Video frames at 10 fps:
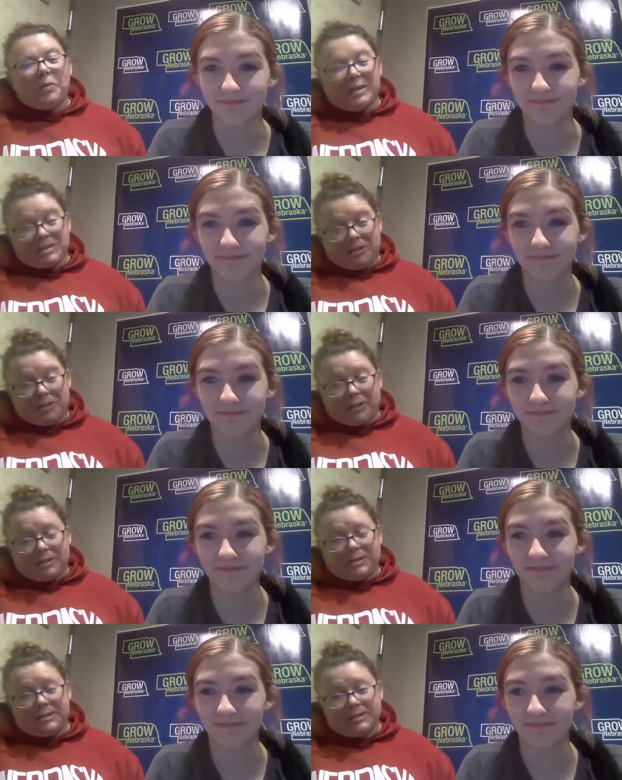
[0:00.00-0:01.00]
Speaker 1: that's a good
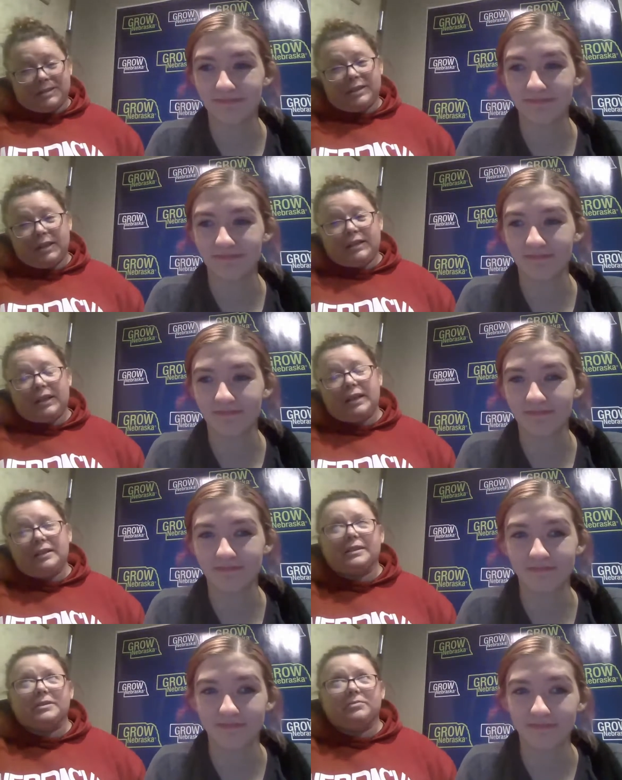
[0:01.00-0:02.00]
question
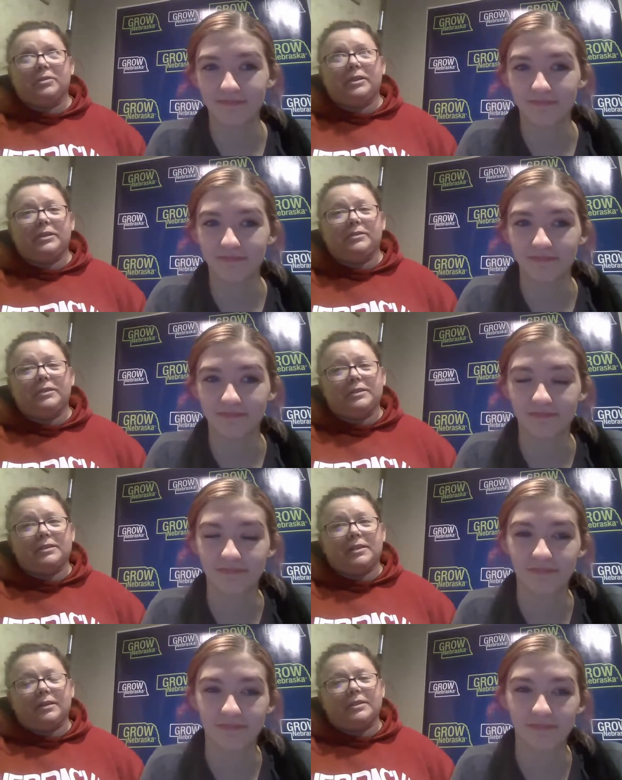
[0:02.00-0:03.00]
again that's where you need
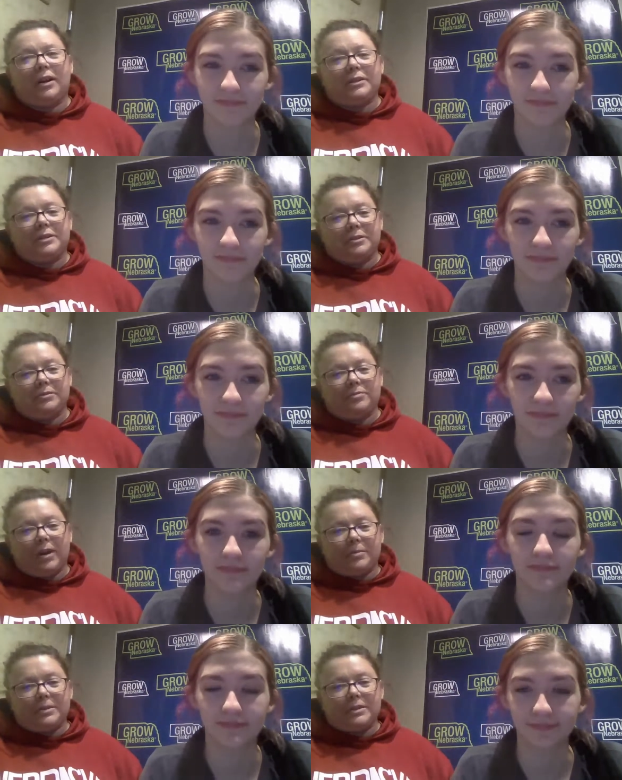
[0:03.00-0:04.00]
to uh, talk to your
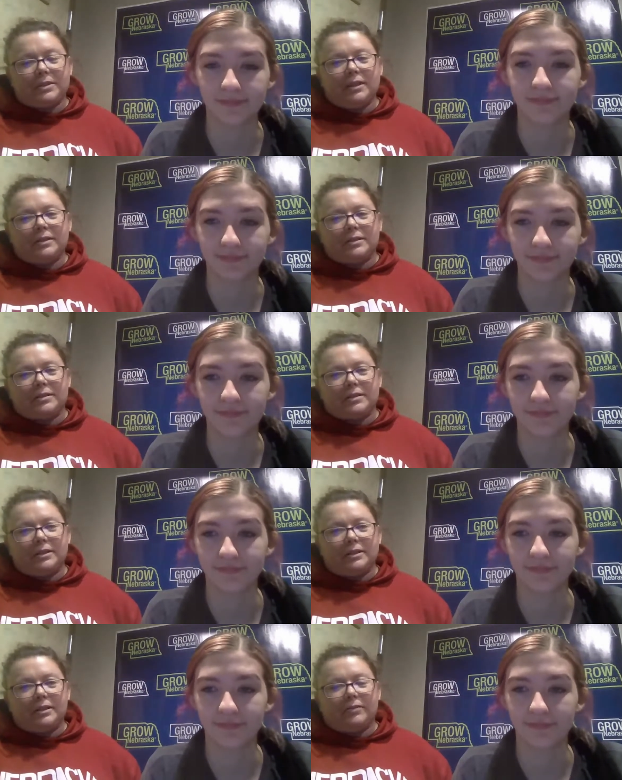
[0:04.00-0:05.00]
reps to
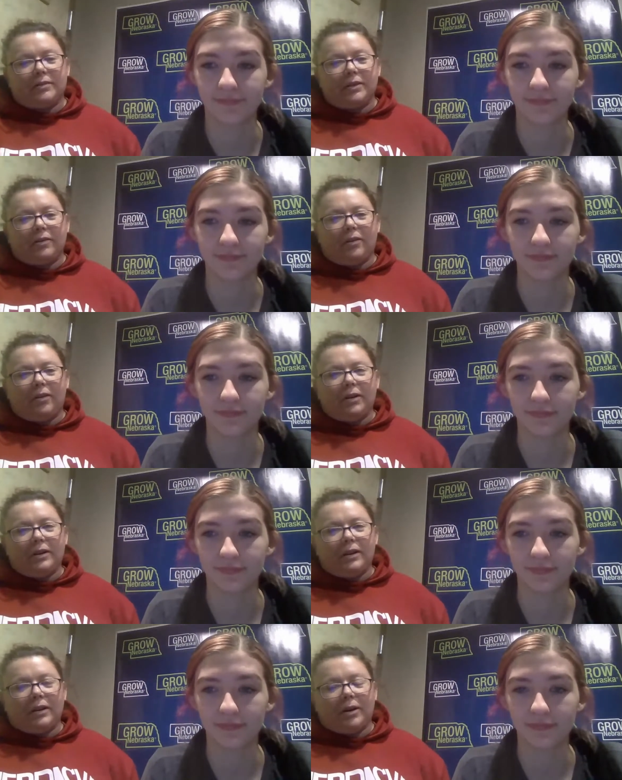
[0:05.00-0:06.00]
see if there
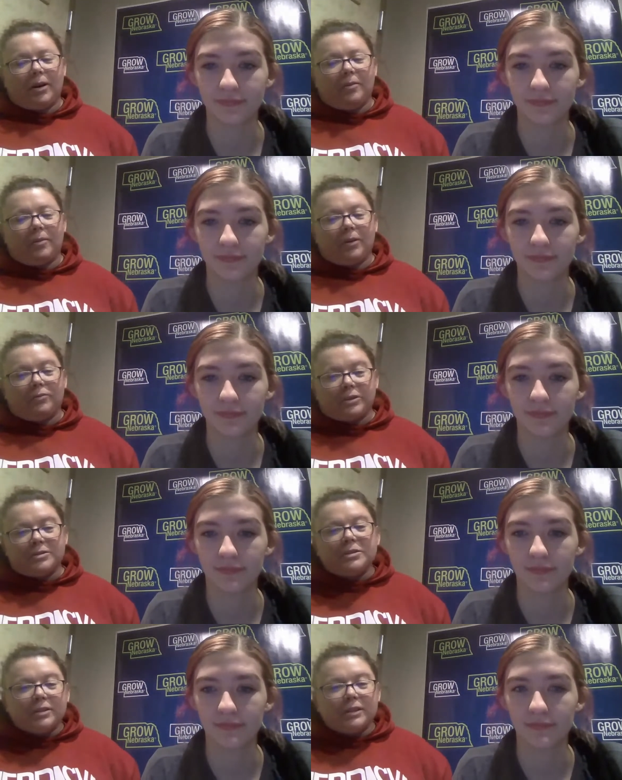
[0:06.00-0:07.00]
are. Um,
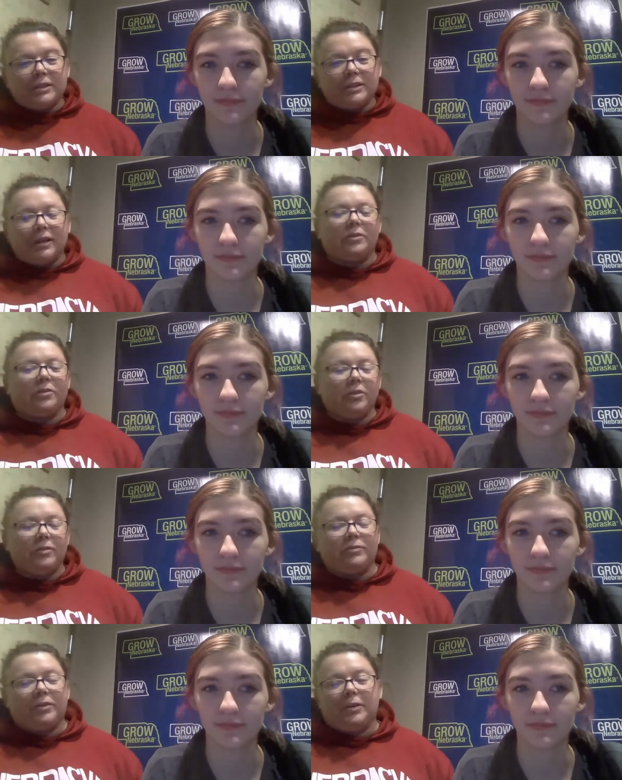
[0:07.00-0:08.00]
unfortunately, at Grow,
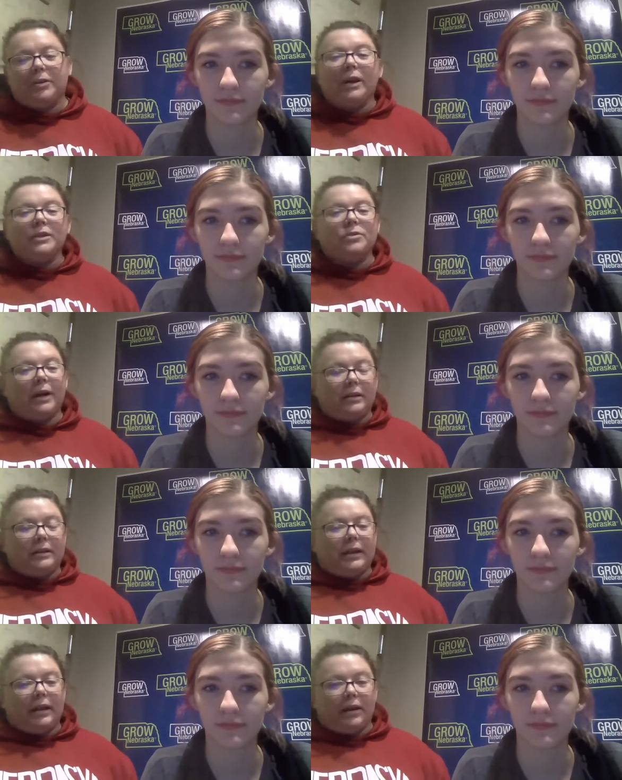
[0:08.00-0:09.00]
we've learned by
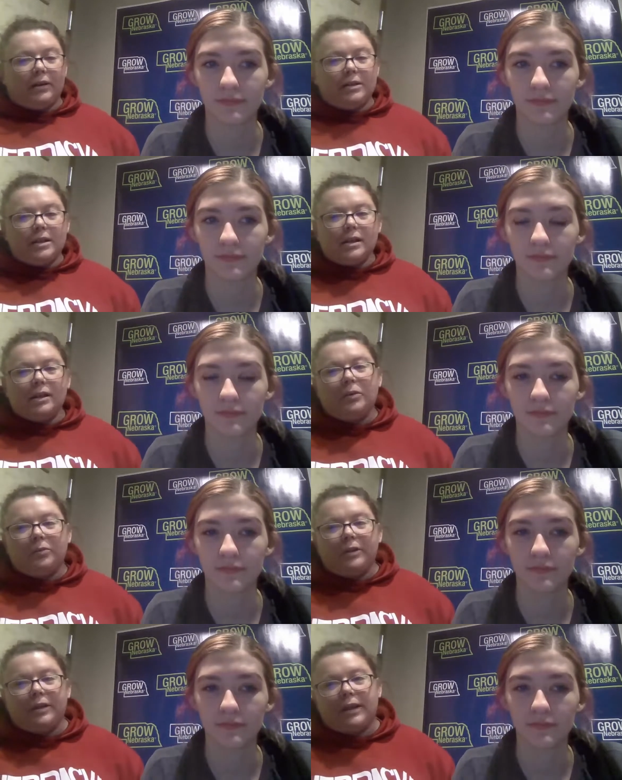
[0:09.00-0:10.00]
trial and error.
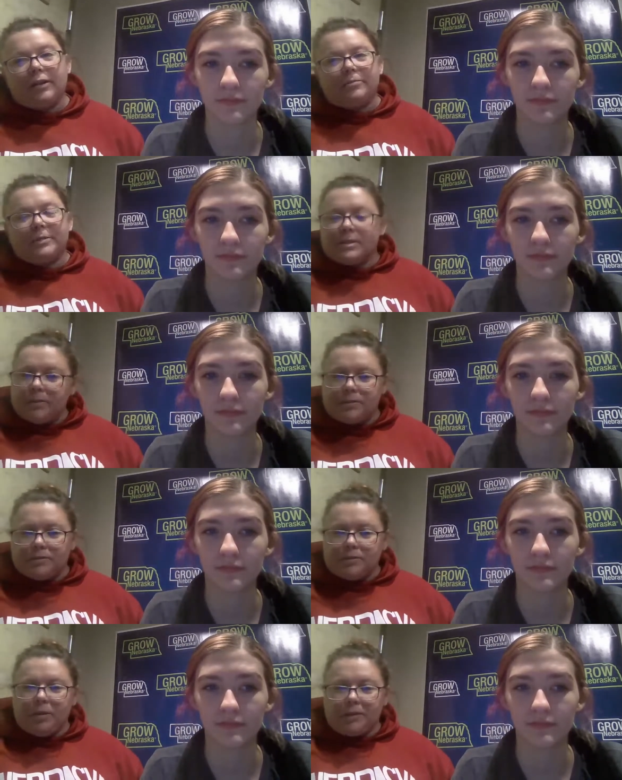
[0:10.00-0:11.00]
We have
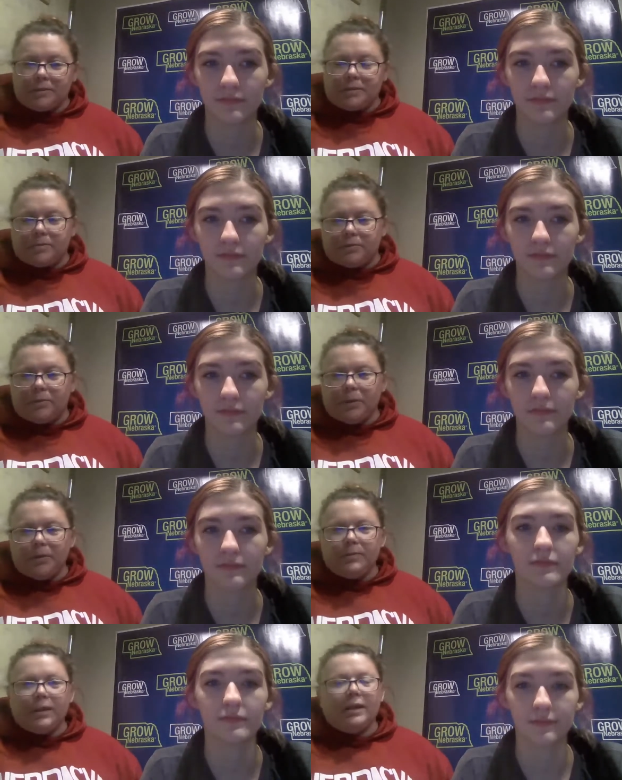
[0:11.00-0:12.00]
mismeasured boxes
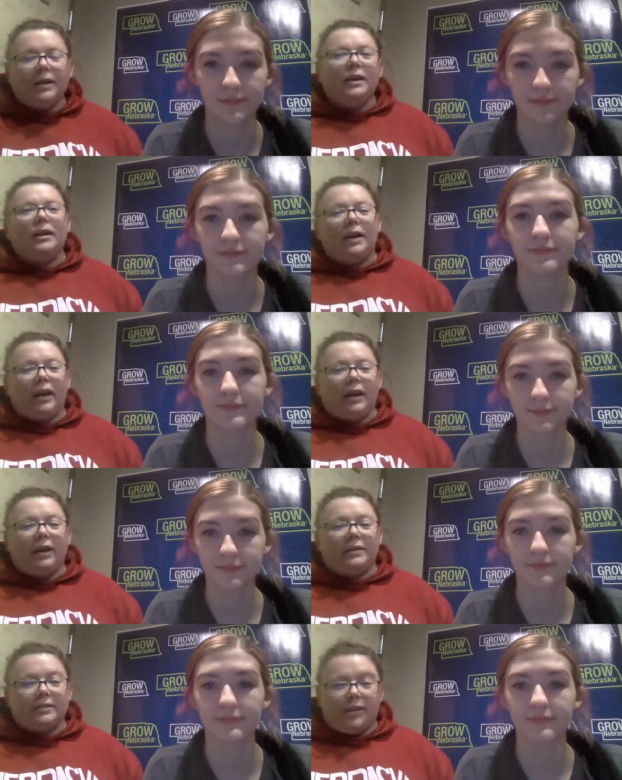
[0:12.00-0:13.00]
before
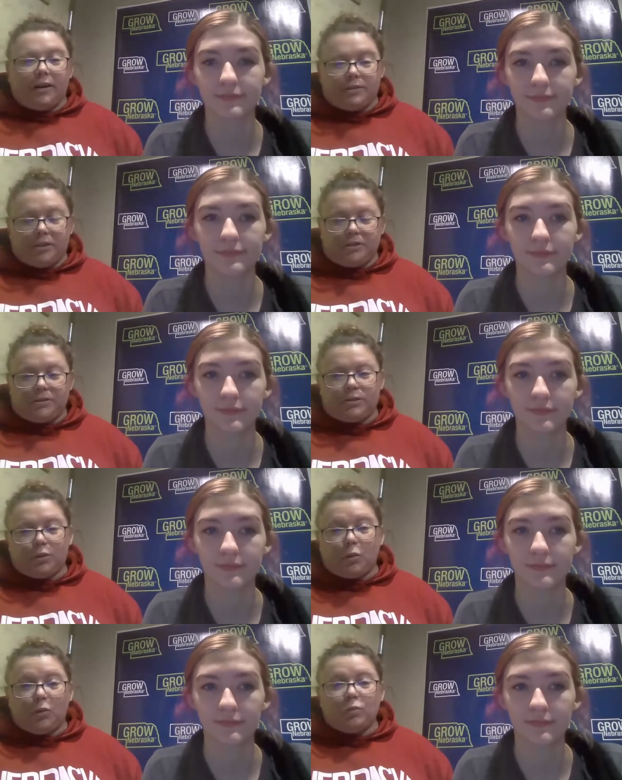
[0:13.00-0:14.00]
and gotten charged